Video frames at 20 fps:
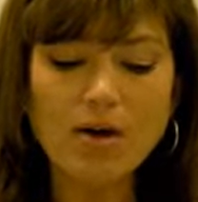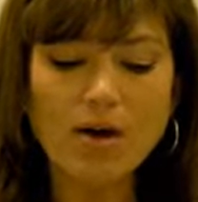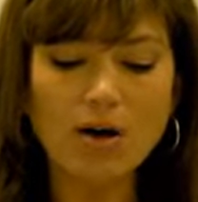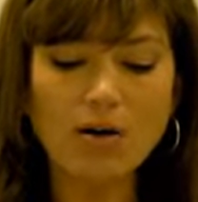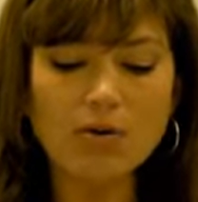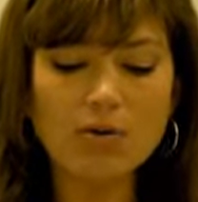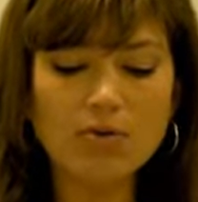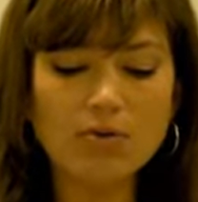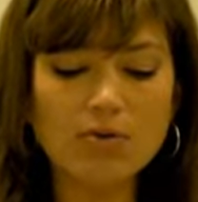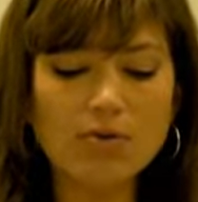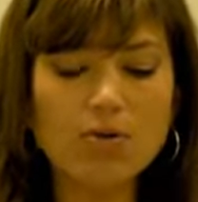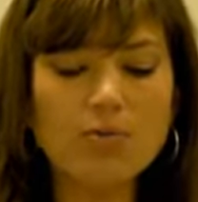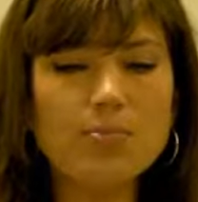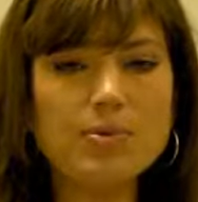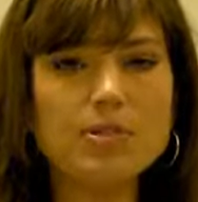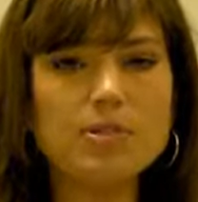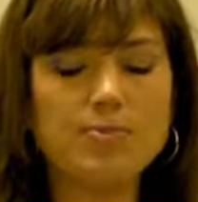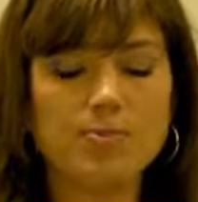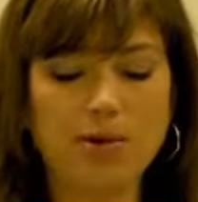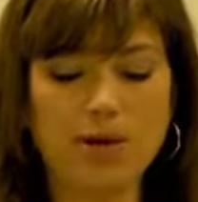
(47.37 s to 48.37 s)
Our youth
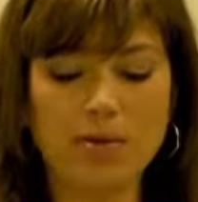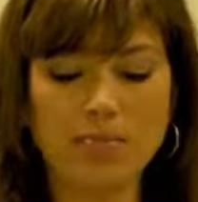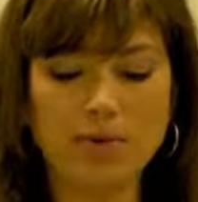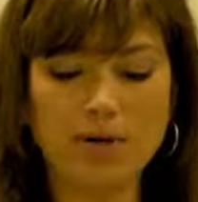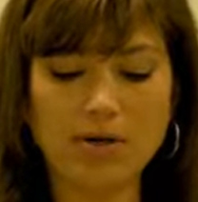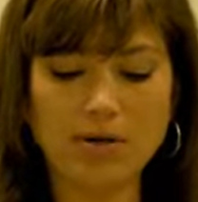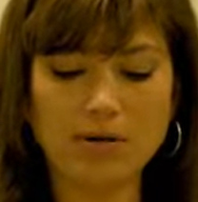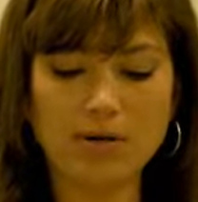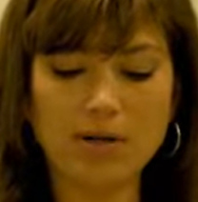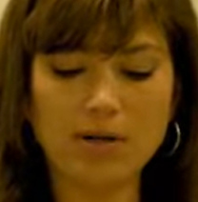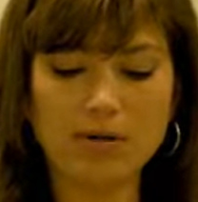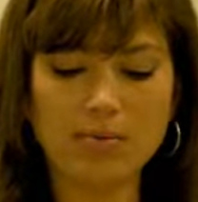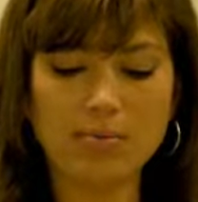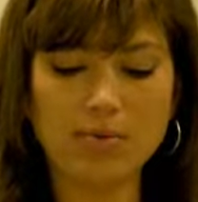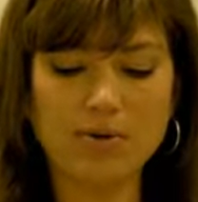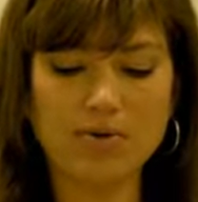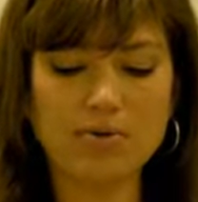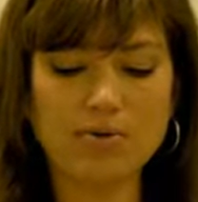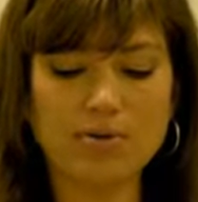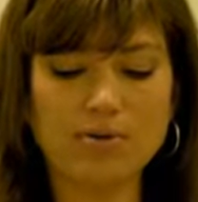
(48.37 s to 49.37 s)
group is primarily
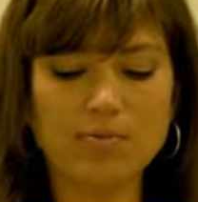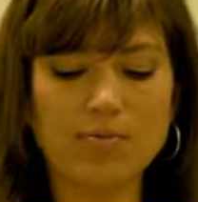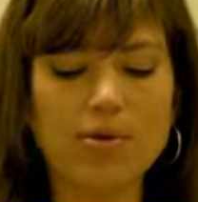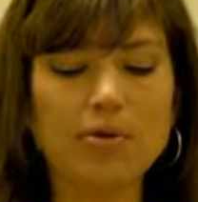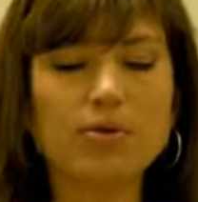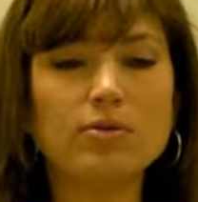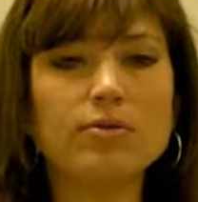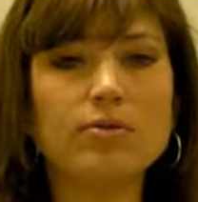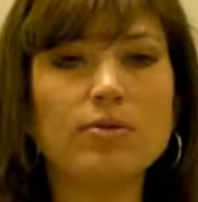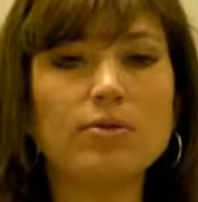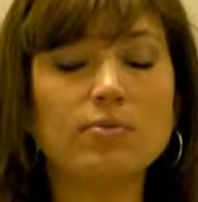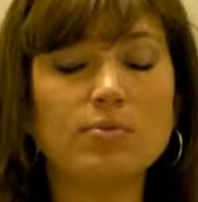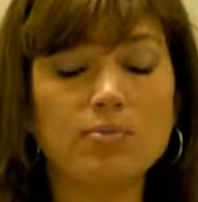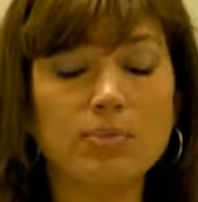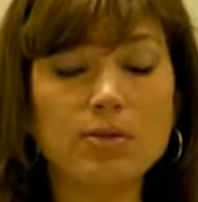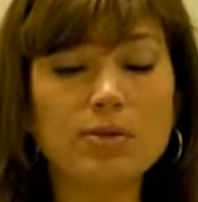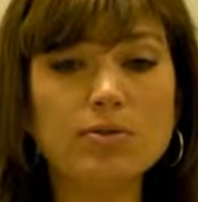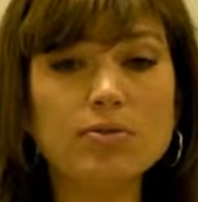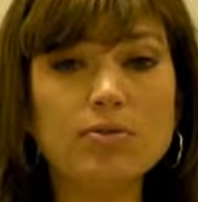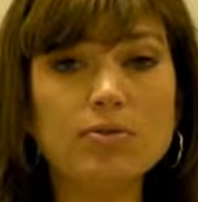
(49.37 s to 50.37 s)
composed of
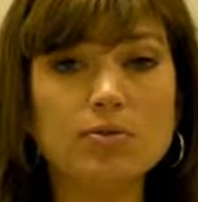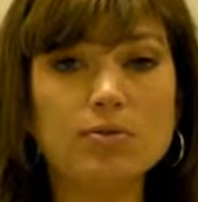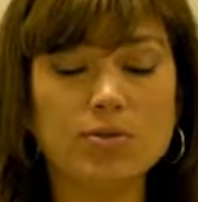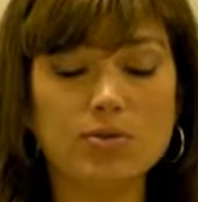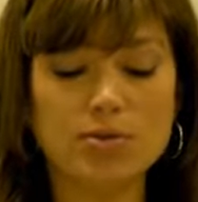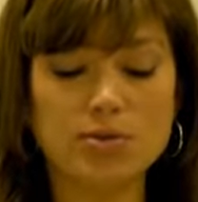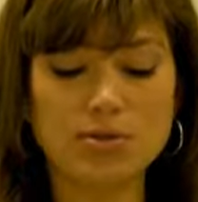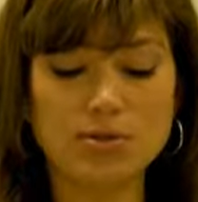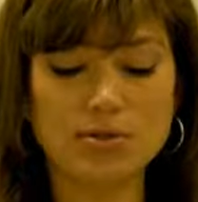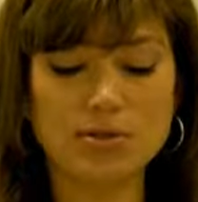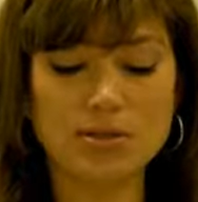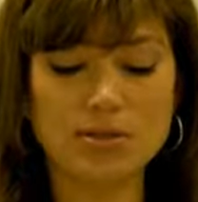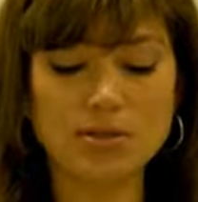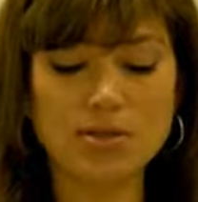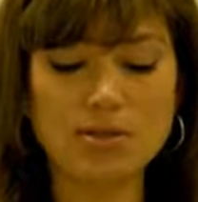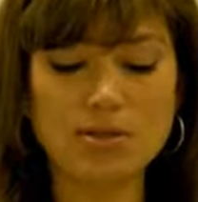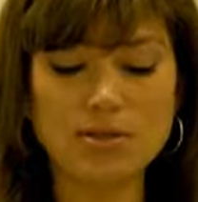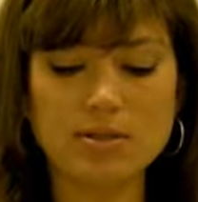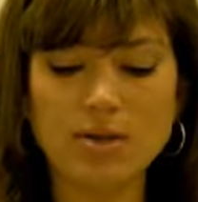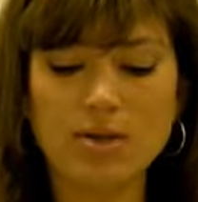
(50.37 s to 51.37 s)
middle school
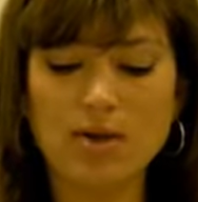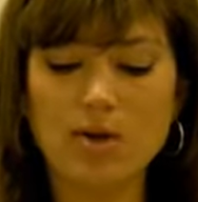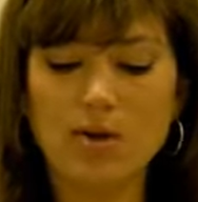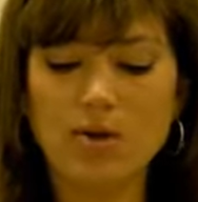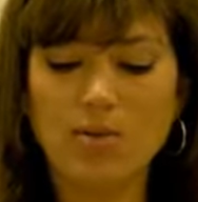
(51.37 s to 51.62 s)
students,